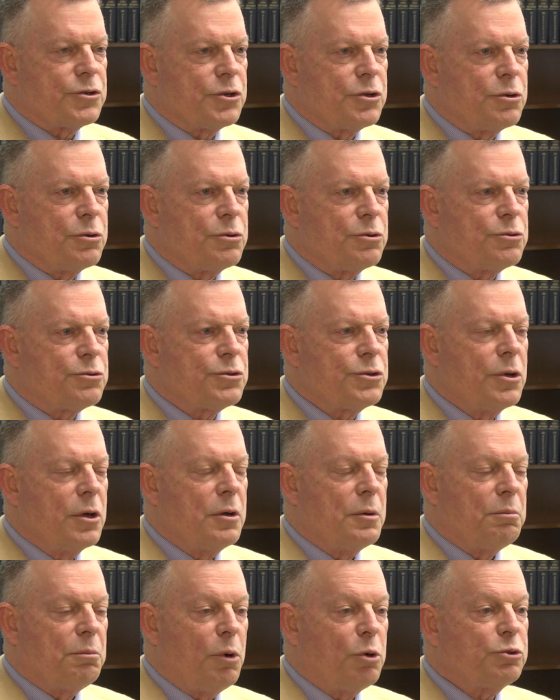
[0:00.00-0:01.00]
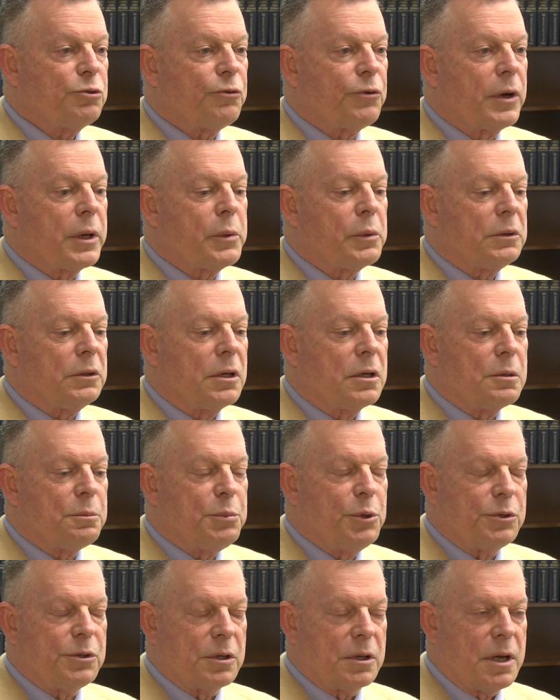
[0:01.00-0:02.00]
use most frequently to
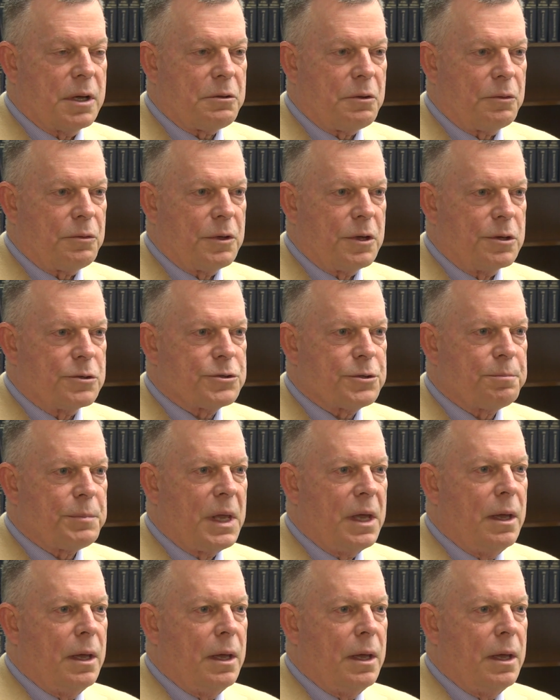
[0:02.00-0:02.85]
put together these.